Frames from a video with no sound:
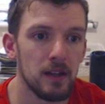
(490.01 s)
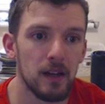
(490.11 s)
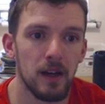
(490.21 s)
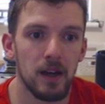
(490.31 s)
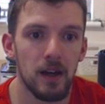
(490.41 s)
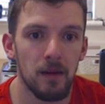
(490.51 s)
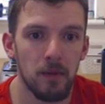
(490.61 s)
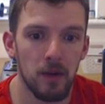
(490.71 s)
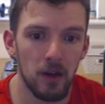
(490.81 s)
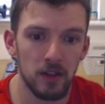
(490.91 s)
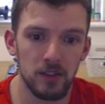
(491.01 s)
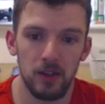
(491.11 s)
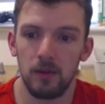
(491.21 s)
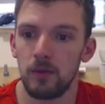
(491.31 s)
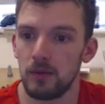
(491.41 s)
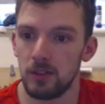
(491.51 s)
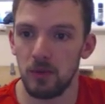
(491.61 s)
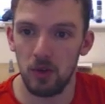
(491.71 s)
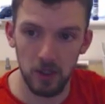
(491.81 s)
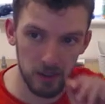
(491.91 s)
I'd like to know some of
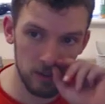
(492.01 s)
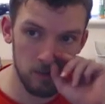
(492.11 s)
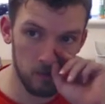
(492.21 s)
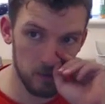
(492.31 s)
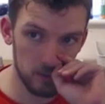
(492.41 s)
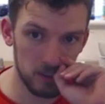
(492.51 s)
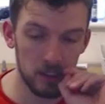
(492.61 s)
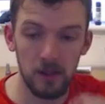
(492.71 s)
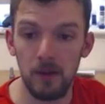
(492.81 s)
your guys' thoughts